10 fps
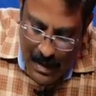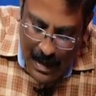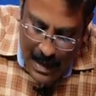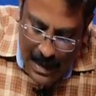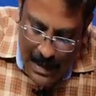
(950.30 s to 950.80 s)

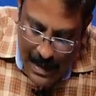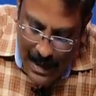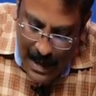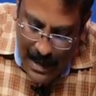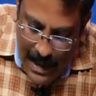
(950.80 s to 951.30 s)
and
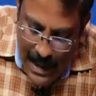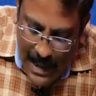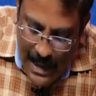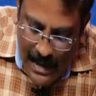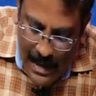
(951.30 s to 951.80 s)
here the
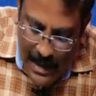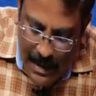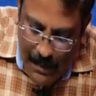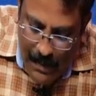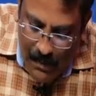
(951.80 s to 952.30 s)
E is
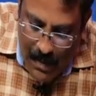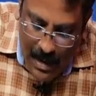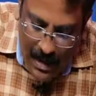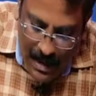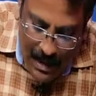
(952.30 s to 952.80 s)
nothing but
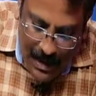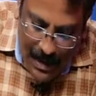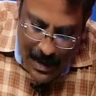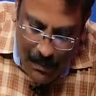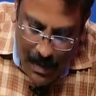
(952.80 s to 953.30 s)
what?
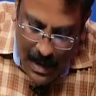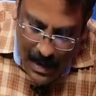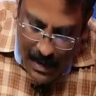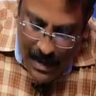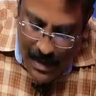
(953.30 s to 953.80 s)

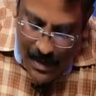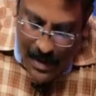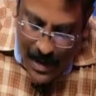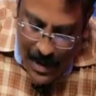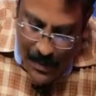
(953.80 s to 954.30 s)
E1, this is
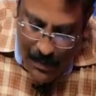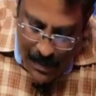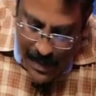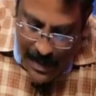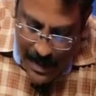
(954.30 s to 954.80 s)

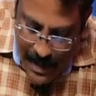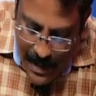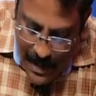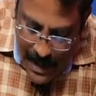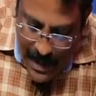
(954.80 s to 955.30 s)
E2, this is
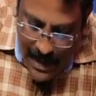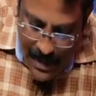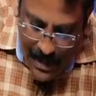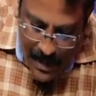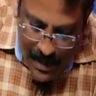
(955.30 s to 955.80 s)
E3,
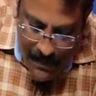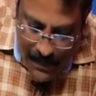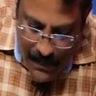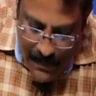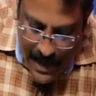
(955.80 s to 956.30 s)
this is
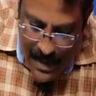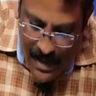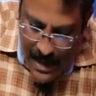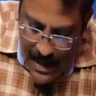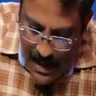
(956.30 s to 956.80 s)
E4. We can
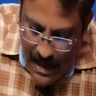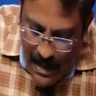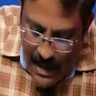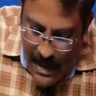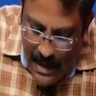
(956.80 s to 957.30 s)
say
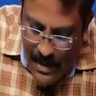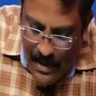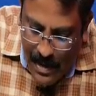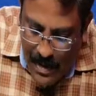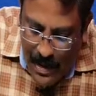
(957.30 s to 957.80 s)
it
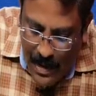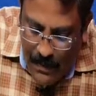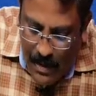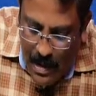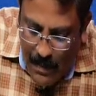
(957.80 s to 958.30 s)
consists of
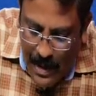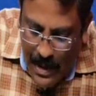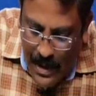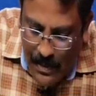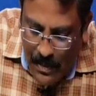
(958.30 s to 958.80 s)
E1,
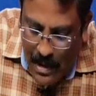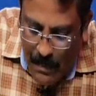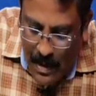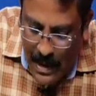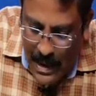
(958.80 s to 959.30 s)
E2,
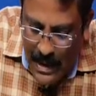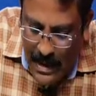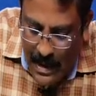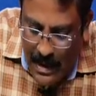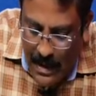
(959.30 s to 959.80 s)

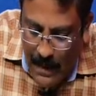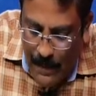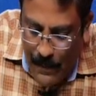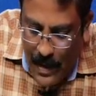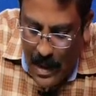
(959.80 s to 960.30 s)
E3,
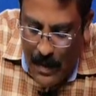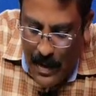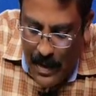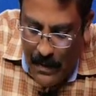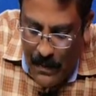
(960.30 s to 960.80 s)

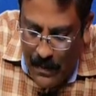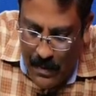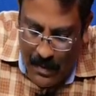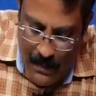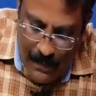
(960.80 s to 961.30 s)

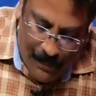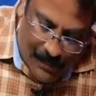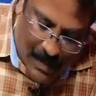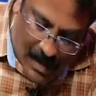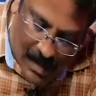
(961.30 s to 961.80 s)
E4.
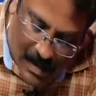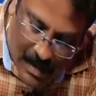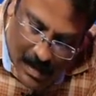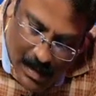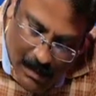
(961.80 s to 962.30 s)

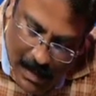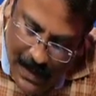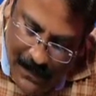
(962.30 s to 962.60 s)
But if